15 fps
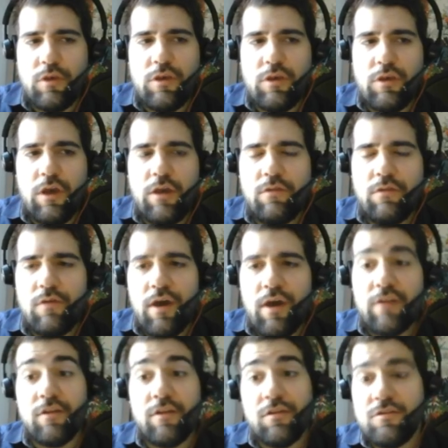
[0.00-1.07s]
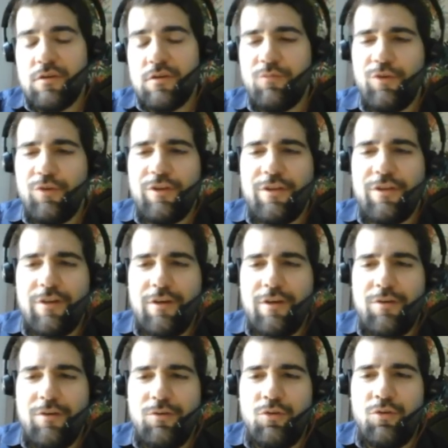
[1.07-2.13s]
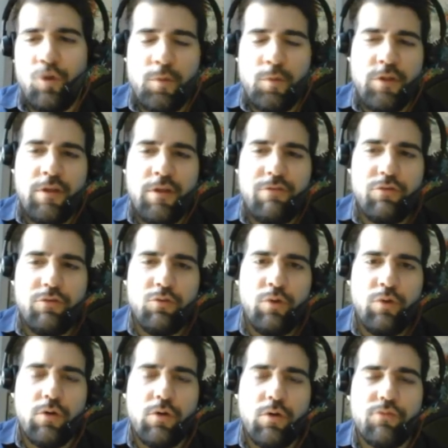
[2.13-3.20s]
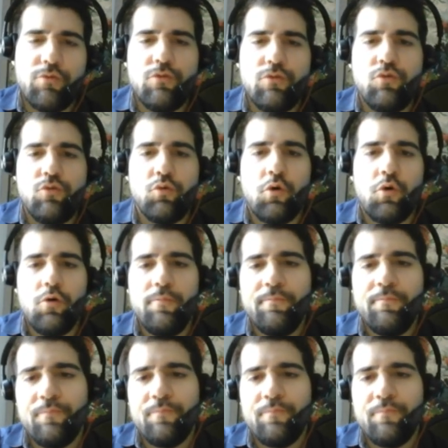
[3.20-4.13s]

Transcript: e8 and I did something that I normally never do. I offered a draw,